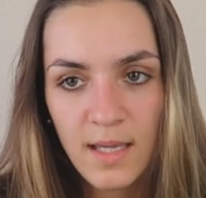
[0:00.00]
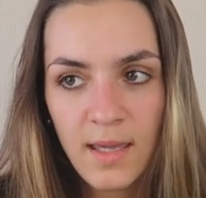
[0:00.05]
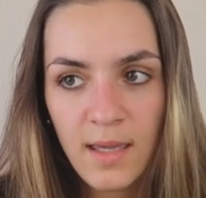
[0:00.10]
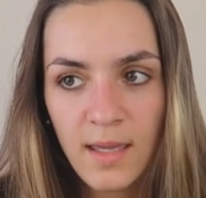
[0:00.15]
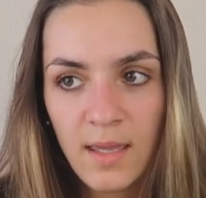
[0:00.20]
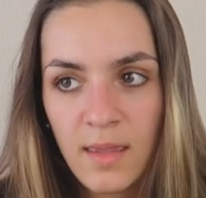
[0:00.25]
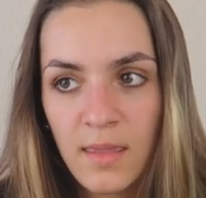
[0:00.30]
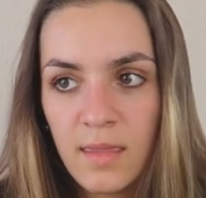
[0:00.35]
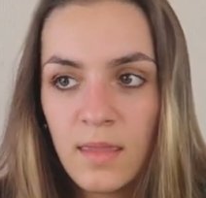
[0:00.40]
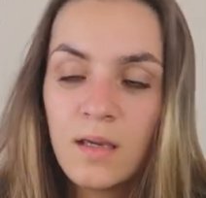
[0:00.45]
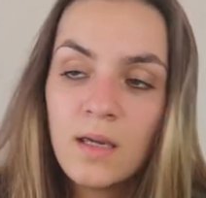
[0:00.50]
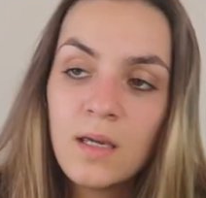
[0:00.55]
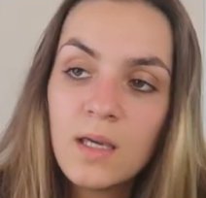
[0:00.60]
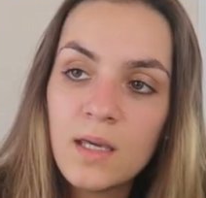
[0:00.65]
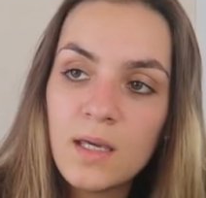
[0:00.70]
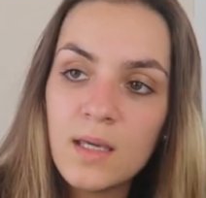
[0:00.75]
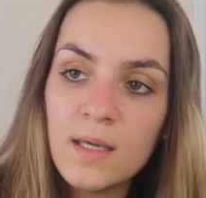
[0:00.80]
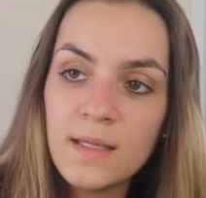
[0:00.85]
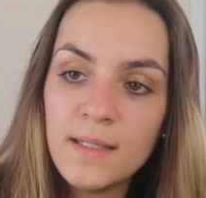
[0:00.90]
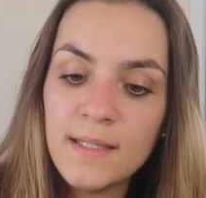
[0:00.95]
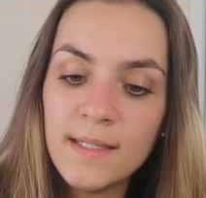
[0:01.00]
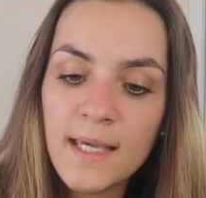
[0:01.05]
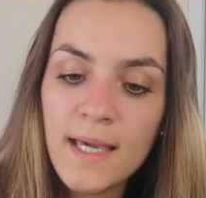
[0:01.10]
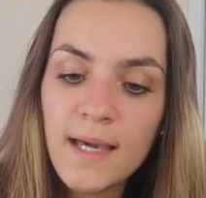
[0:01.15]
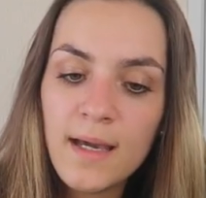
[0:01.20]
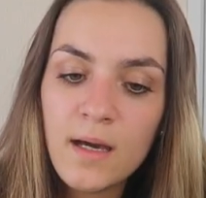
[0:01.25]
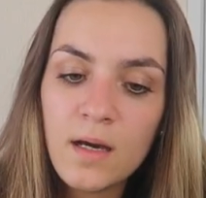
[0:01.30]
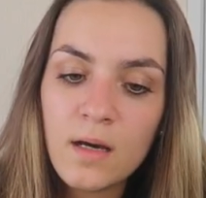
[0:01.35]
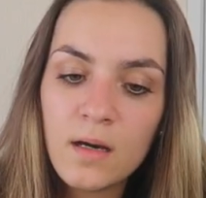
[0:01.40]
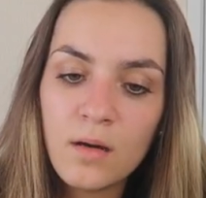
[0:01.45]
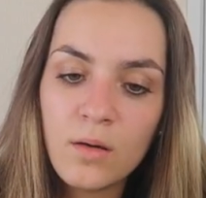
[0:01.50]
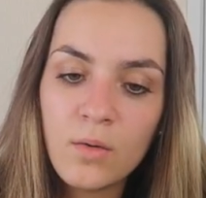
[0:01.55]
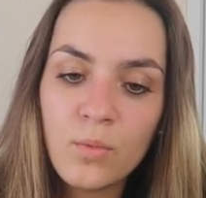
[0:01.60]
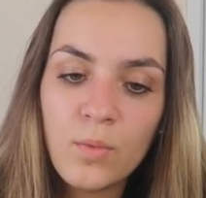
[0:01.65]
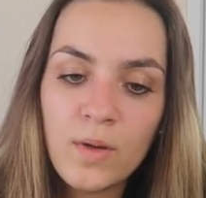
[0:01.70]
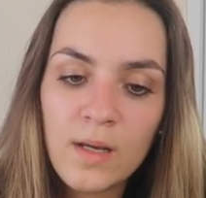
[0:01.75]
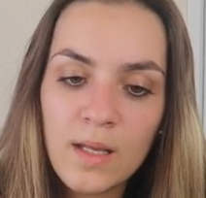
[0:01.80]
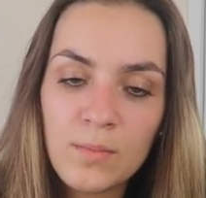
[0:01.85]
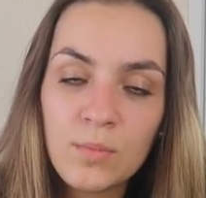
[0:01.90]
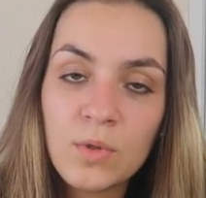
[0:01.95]
And yeah,
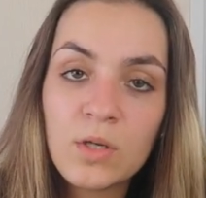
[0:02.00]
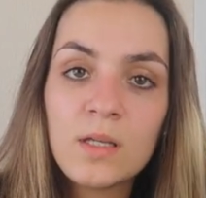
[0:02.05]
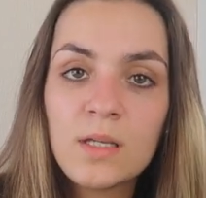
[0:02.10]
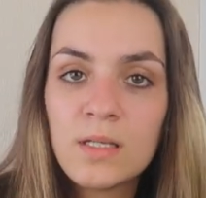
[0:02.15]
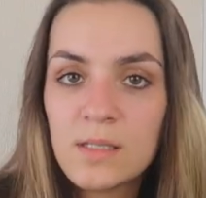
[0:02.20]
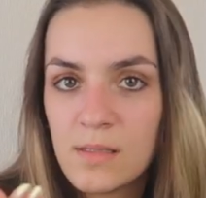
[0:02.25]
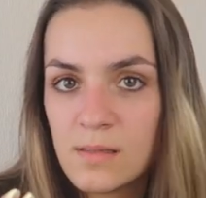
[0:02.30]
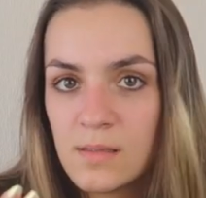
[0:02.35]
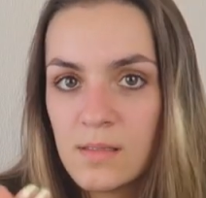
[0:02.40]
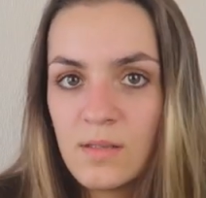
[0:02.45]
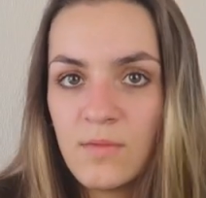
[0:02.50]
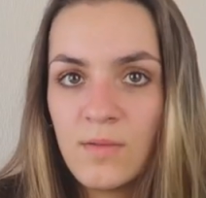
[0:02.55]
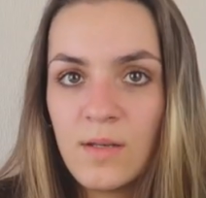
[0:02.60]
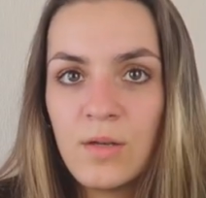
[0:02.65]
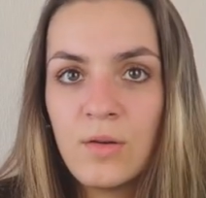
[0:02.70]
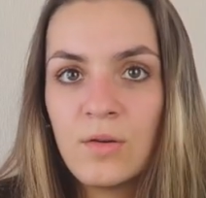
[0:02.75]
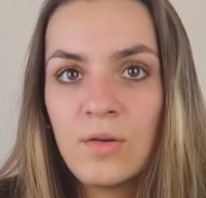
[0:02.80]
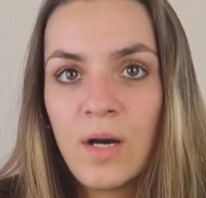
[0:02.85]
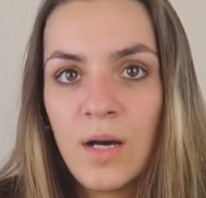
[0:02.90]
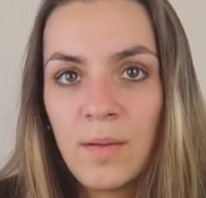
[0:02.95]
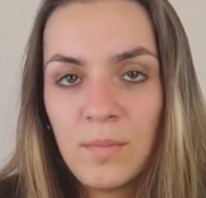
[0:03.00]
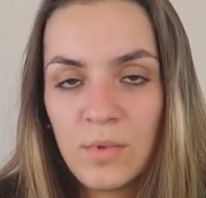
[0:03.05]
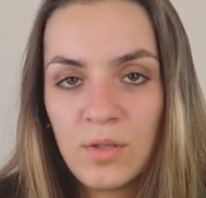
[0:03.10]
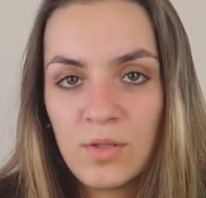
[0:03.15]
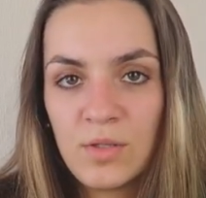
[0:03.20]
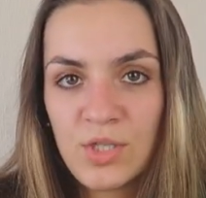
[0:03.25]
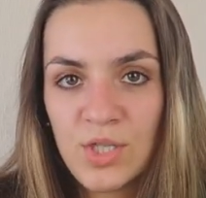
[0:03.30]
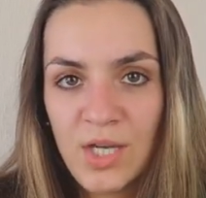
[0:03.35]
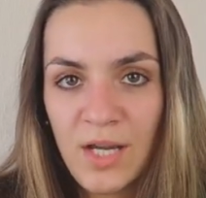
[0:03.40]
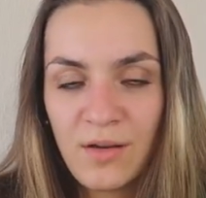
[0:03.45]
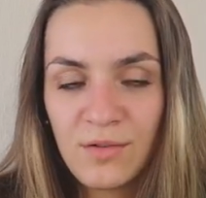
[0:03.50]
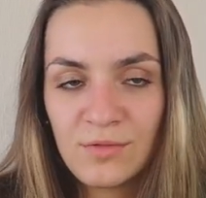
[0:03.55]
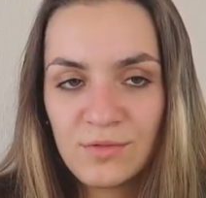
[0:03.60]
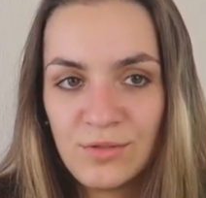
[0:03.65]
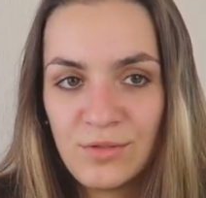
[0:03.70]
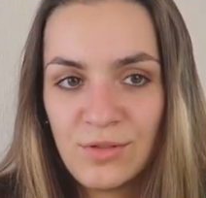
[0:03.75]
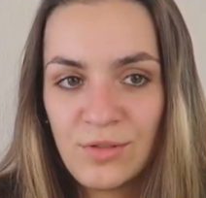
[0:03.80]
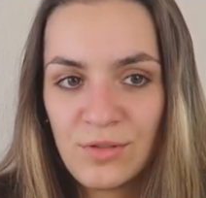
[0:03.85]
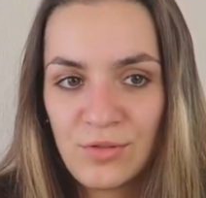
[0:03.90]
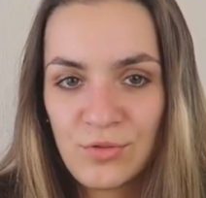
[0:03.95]
when I'm gonna edit this video, I'm gonna check on
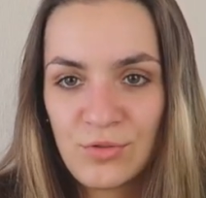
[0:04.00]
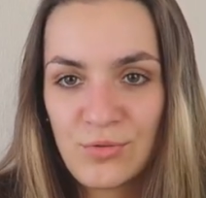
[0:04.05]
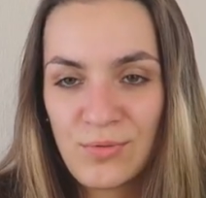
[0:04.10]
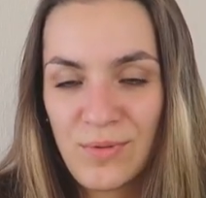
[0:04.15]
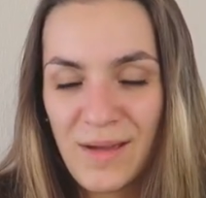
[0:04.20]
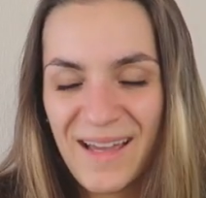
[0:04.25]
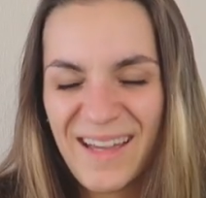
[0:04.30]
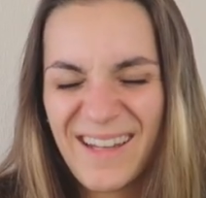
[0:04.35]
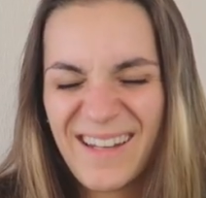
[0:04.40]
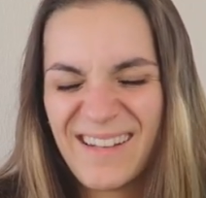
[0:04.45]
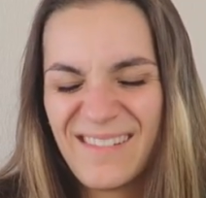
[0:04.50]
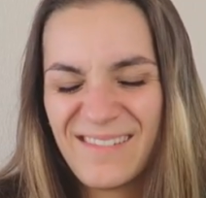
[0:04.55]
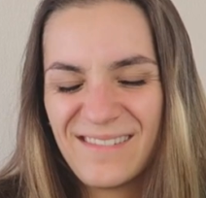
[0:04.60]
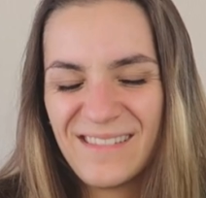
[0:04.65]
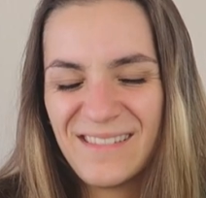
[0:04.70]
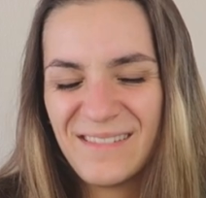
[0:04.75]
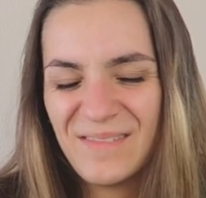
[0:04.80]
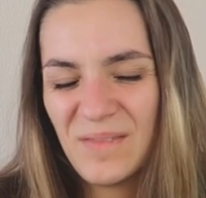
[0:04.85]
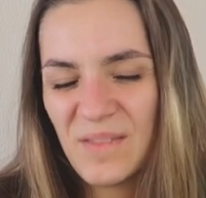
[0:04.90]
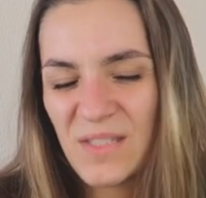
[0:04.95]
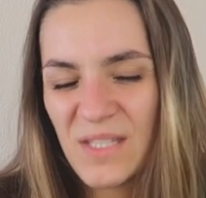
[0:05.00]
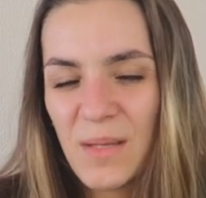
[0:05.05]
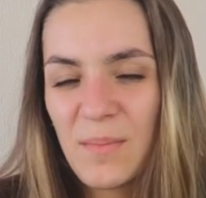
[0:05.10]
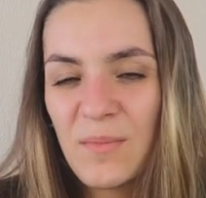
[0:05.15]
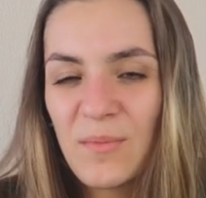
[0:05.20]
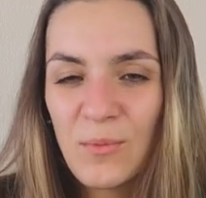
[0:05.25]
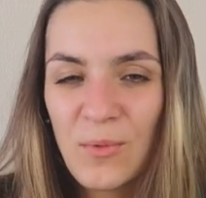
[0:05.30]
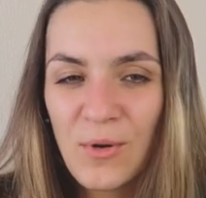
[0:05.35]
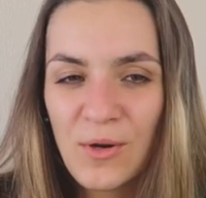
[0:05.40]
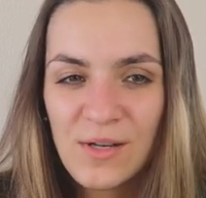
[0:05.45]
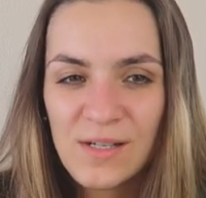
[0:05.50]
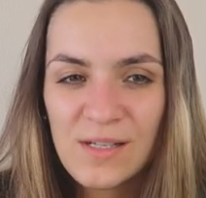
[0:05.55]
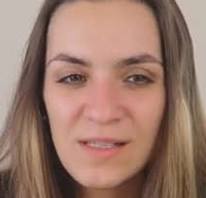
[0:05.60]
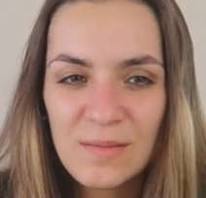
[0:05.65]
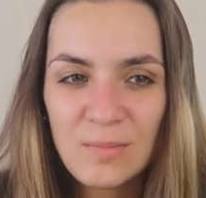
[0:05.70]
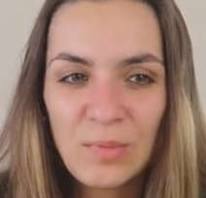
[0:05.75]
Google Trad some words.